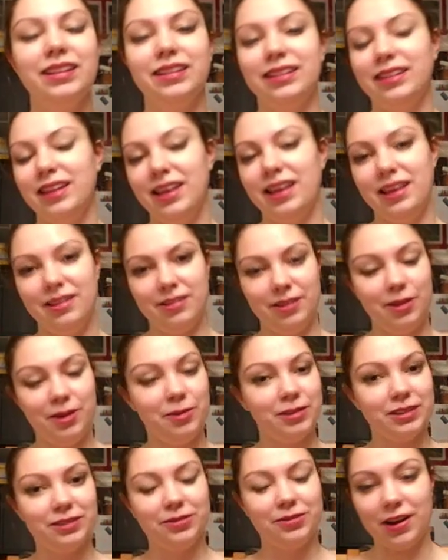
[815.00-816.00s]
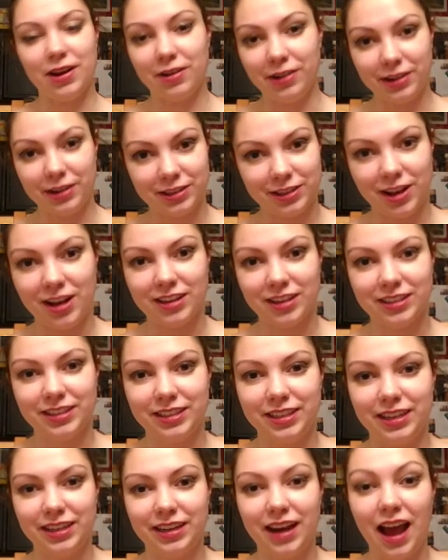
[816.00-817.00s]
It was very exhausting.